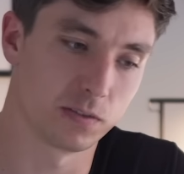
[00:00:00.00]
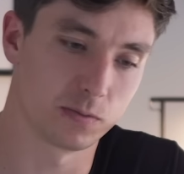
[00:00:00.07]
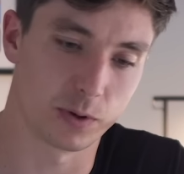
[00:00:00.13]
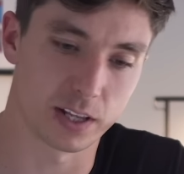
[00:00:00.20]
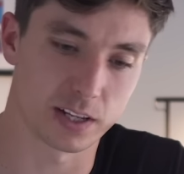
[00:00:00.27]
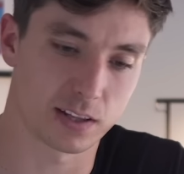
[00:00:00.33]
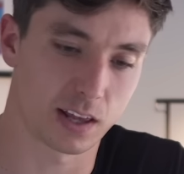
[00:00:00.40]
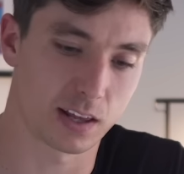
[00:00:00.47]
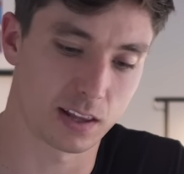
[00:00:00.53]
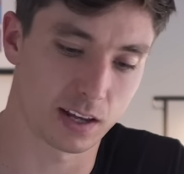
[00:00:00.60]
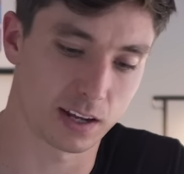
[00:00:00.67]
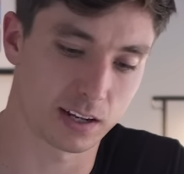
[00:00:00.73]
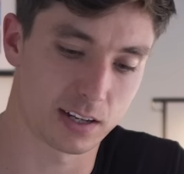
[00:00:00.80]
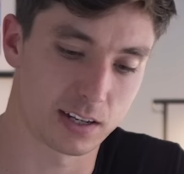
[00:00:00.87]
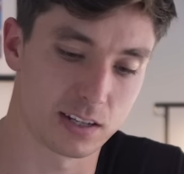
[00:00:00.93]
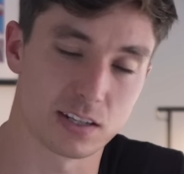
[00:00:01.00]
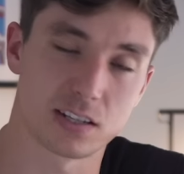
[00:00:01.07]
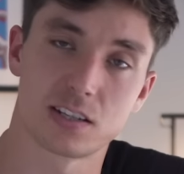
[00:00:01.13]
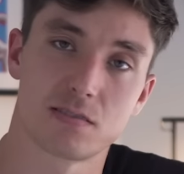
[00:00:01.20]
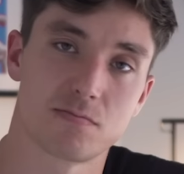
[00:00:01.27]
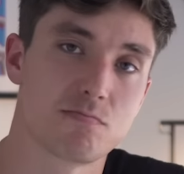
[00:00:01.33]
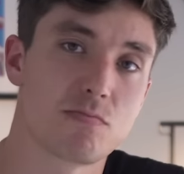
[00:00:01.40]
whether that
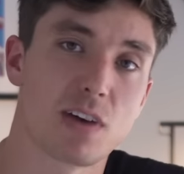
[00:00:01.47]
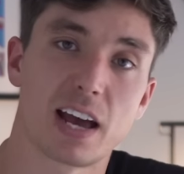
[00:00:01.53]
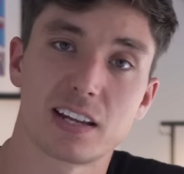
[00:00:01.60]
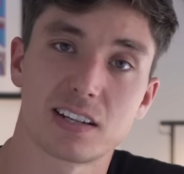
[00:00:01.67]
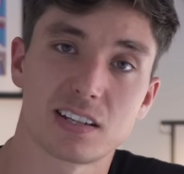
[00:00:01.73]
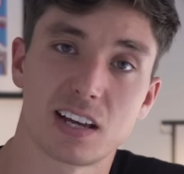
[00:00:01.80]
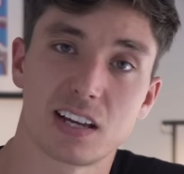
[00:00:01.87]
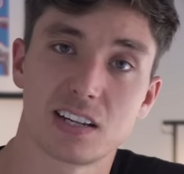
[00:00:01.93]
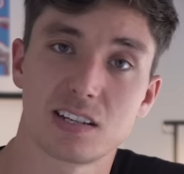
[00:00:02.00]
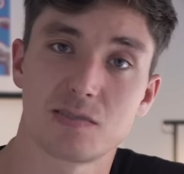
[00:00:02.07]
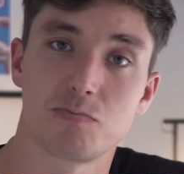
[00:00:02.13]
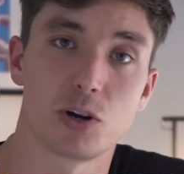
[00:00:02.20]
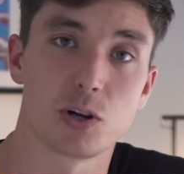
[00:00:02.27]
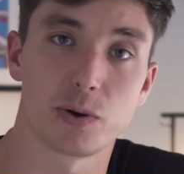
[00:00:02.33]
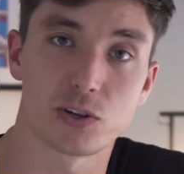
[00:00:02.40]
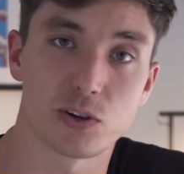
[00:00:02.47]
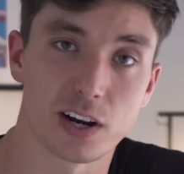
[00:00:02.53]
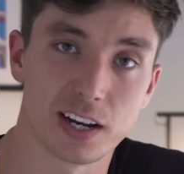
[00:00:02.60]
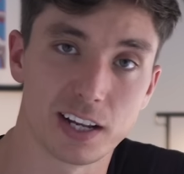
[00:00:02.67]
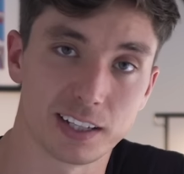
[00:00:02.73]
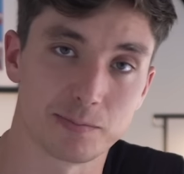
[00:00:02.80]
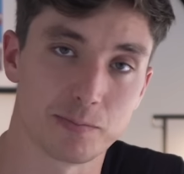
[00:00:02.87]
is handstands, bodyweight
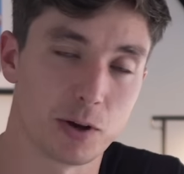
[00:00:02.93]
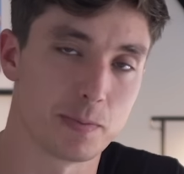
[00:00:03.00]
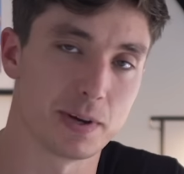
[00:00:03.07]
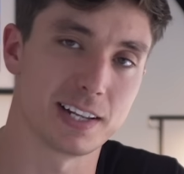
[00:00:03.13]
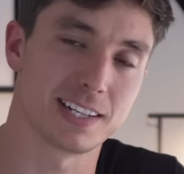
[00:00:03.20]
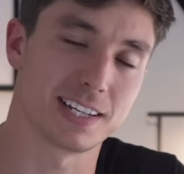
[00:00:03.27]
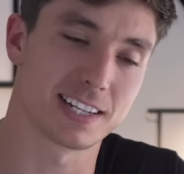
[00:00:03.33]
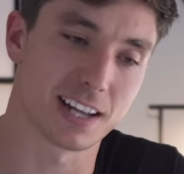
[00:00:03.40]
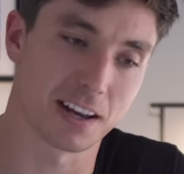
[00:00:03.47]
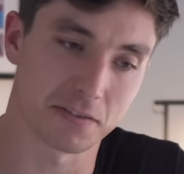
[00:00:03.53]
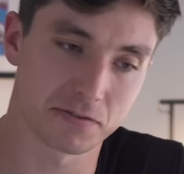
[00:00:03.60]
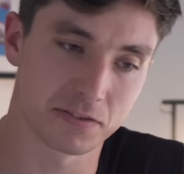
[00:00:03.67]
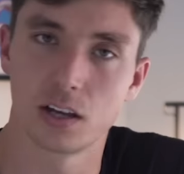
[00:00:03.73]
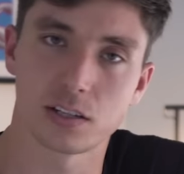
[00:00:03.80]
training, mobility stuff.